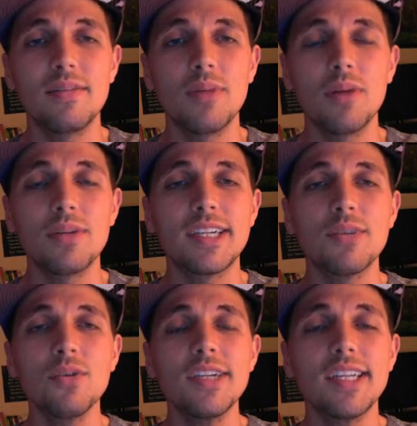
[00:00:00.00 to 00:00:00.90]
public
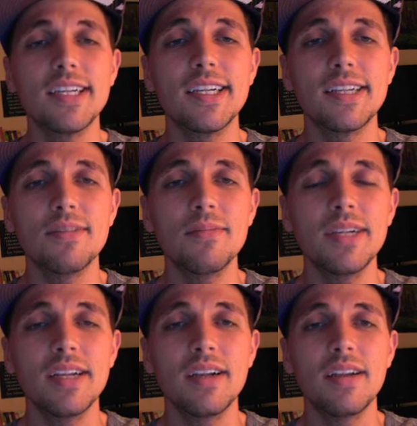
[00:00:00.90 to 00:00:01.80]
school systems
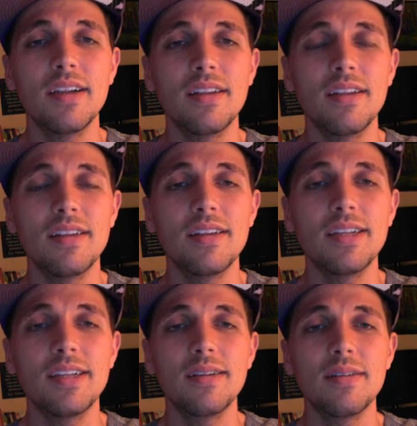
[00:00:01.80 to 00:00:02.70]
and
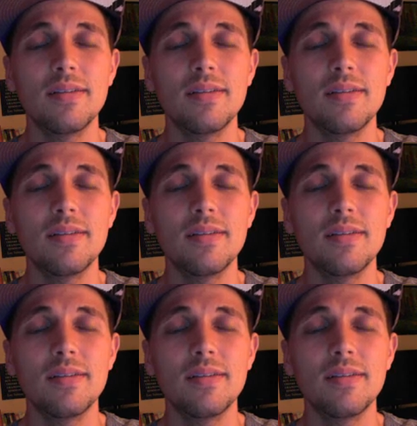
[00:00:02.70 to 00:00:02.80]
these